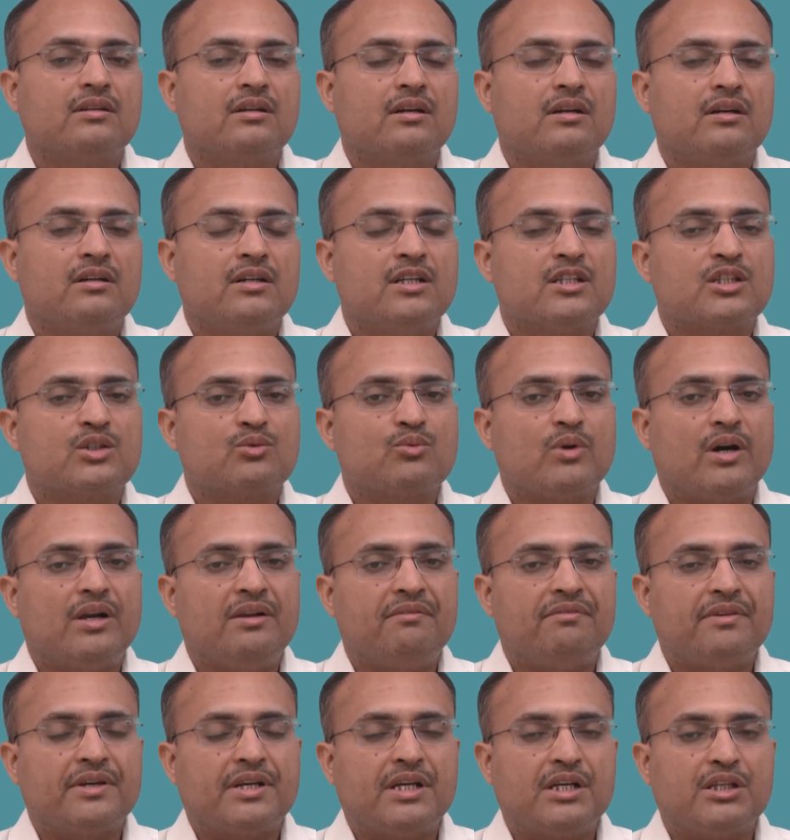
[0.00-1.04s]

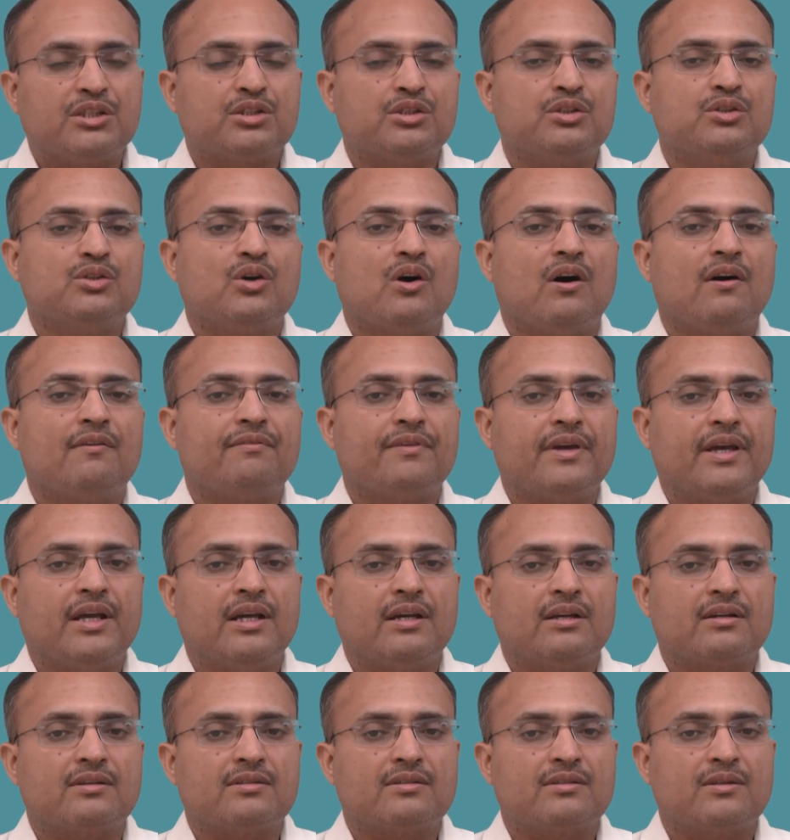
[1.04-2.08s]
disqualification of
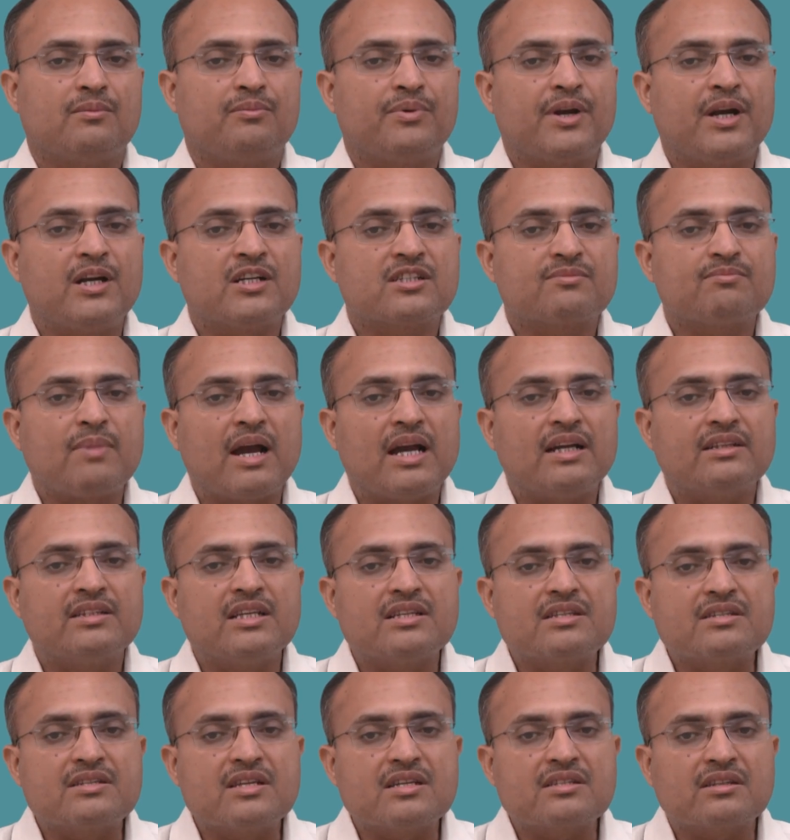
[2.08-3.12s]
heirs. Friends, by
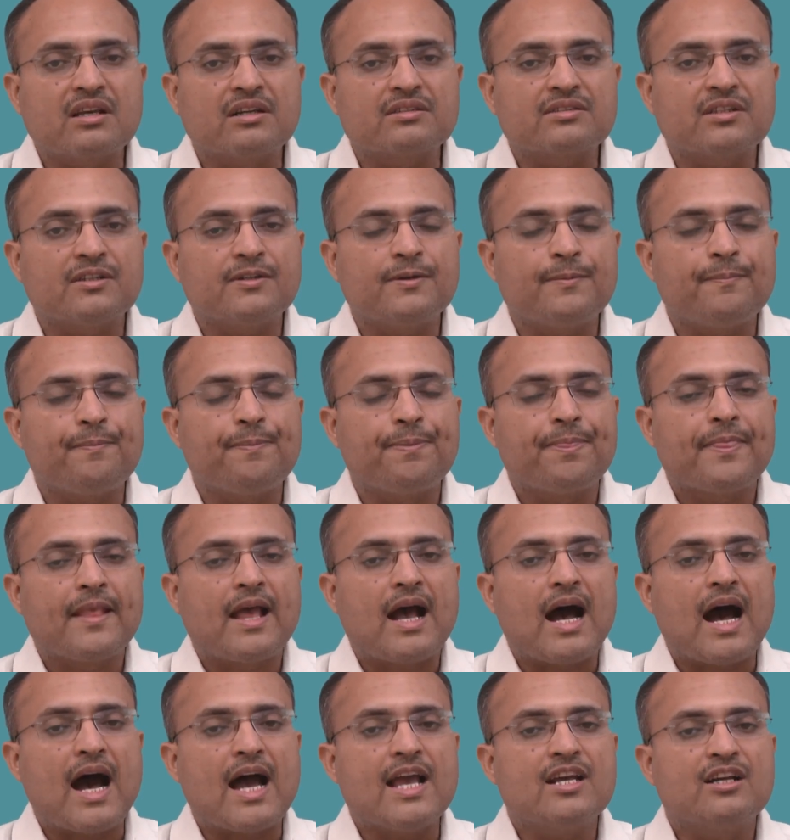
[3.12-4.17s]
this discussion
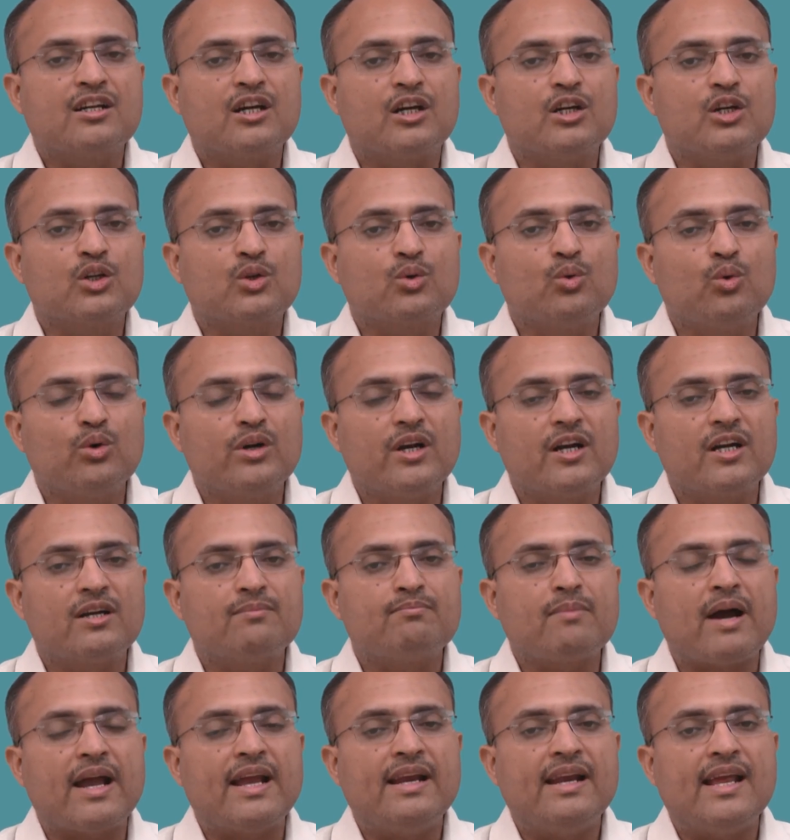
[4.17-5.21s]
I concluded
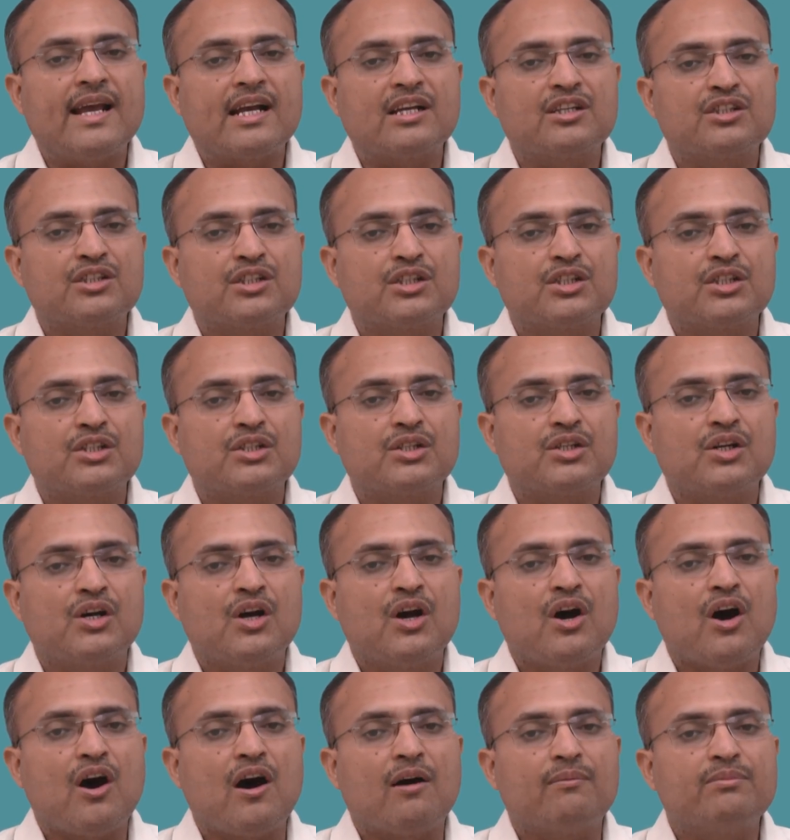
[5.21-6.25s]
my lecture
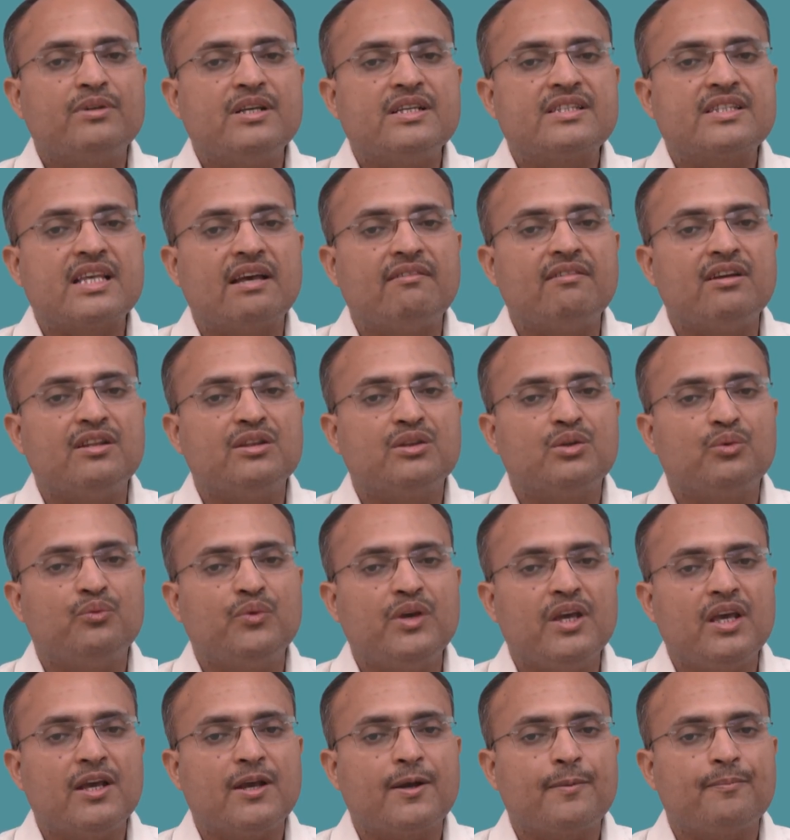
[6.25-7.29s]
of the 7th
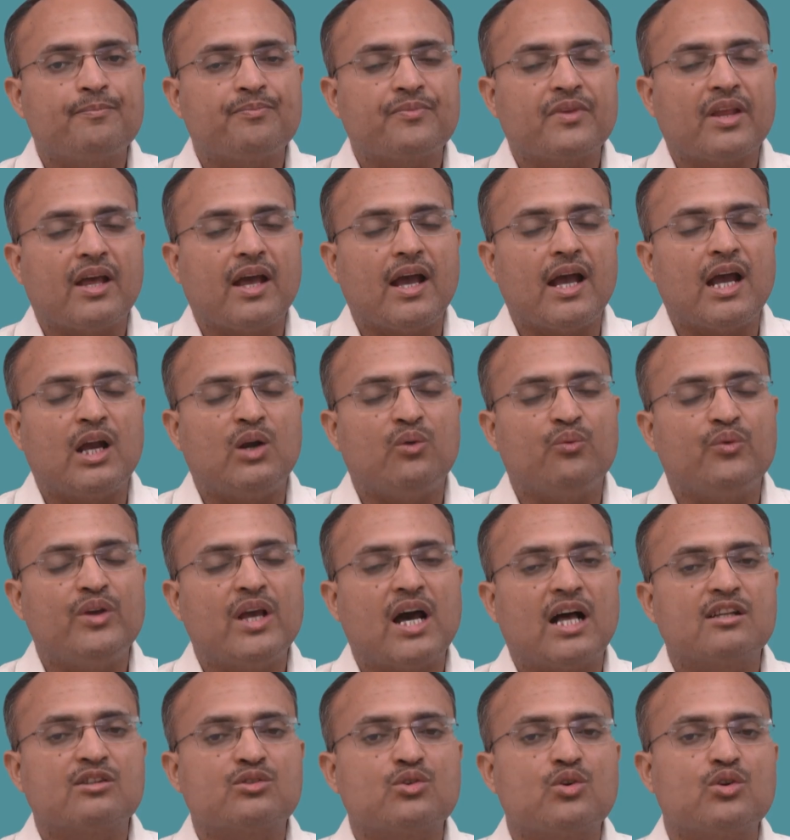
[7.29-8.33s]
week, and we
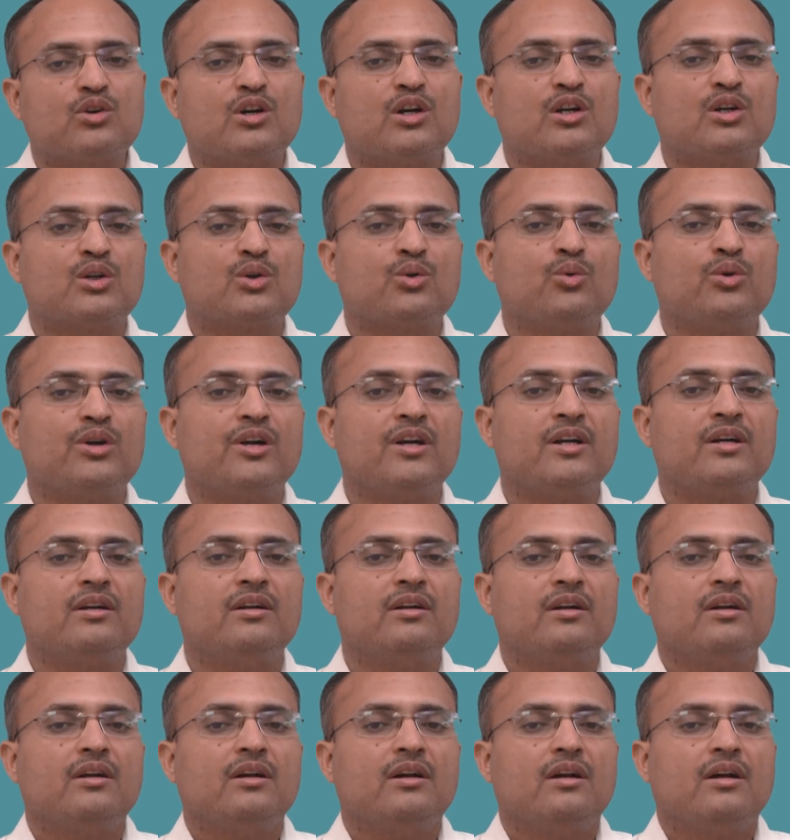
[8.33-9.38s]
also concluded
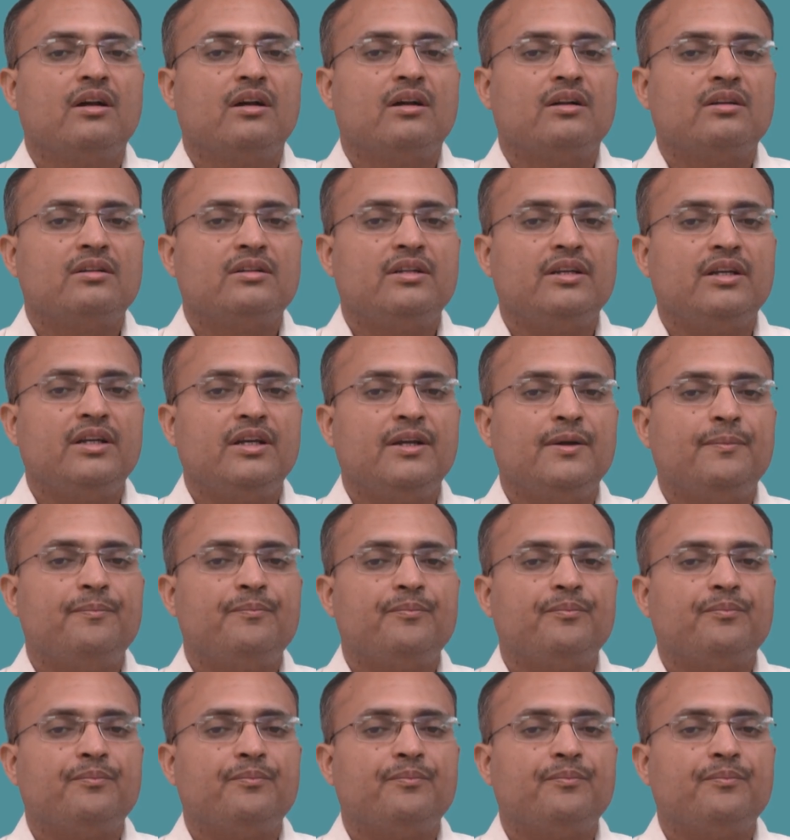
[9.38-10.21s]
the